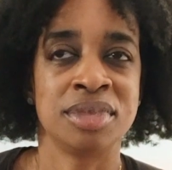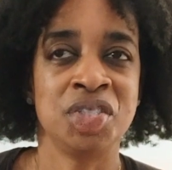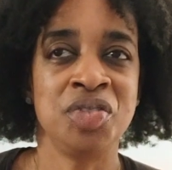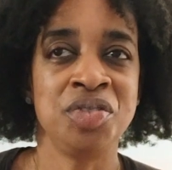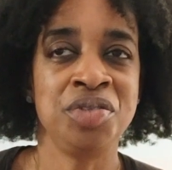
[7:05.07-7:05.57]

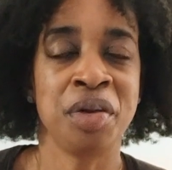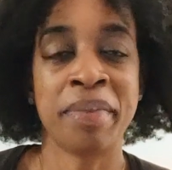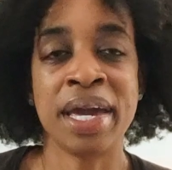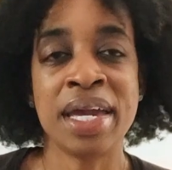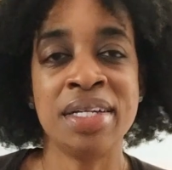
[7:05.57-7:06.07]
you are
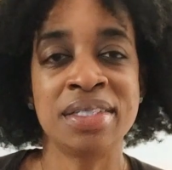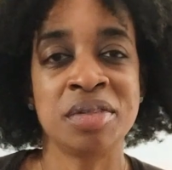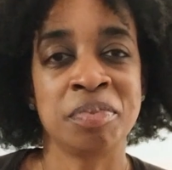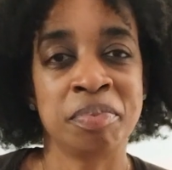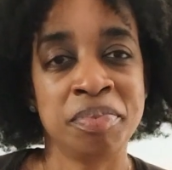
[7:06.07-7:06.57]
made
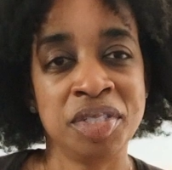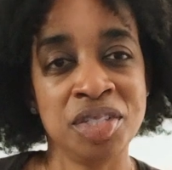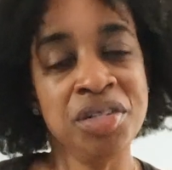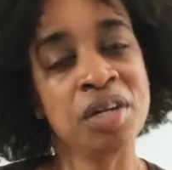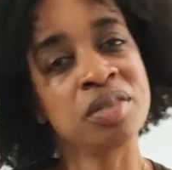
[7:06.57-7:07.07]
to,
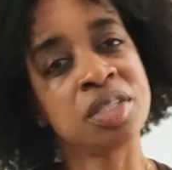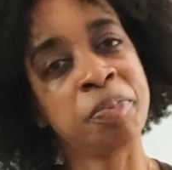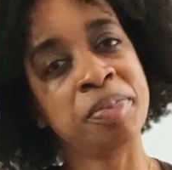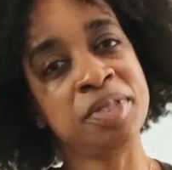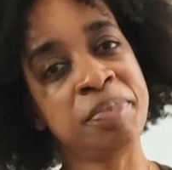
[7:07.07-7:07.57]
you know, to
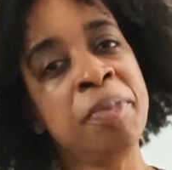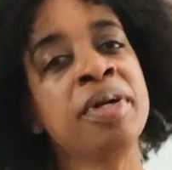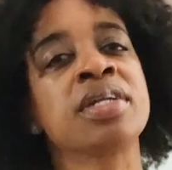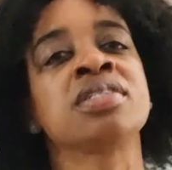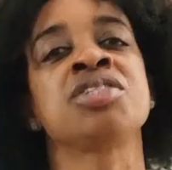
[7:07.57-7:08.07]
be
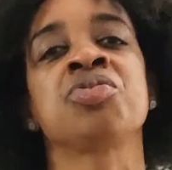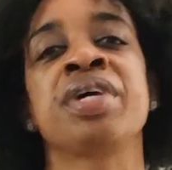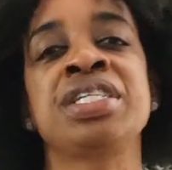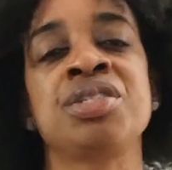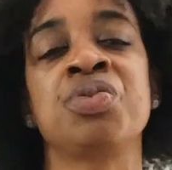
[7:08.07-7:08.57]
put in a
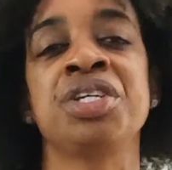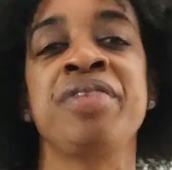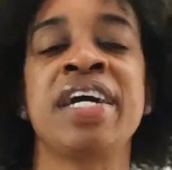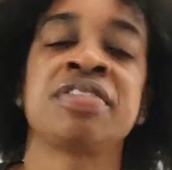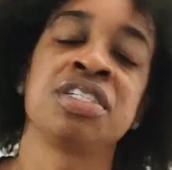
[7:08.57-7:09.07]
situation where
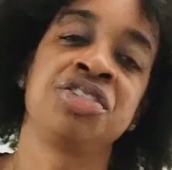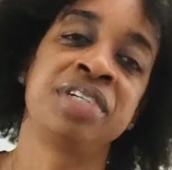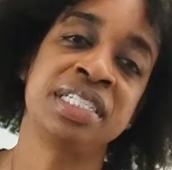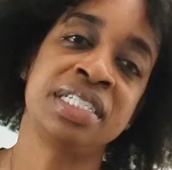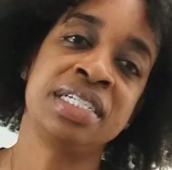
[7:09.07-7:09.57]
you have to
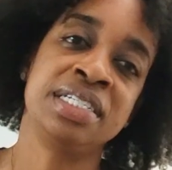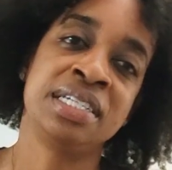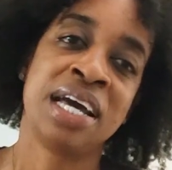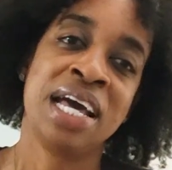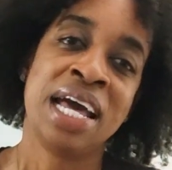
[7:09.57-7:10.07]
address these
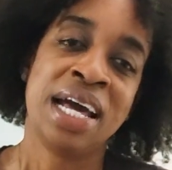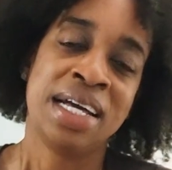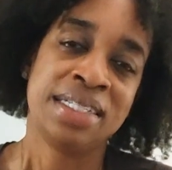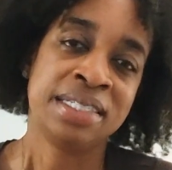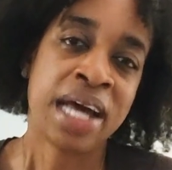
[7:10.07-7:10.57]

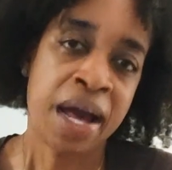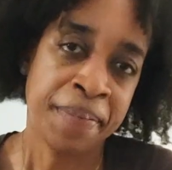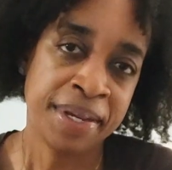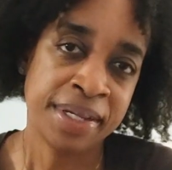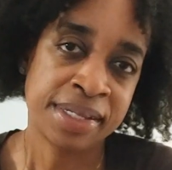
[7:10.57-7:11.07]

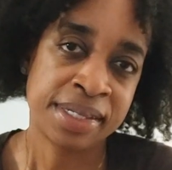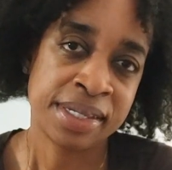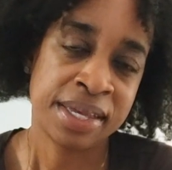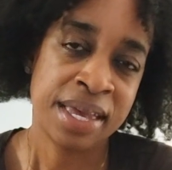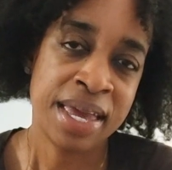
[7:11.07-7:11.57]
topics,
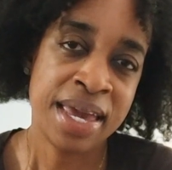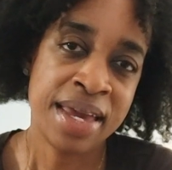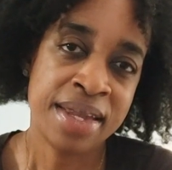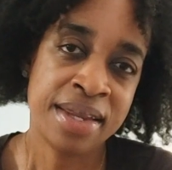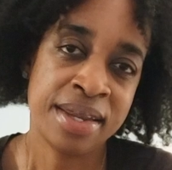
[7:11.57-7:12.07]

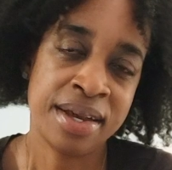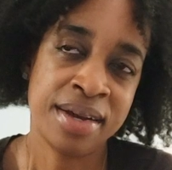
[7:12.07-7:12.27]
and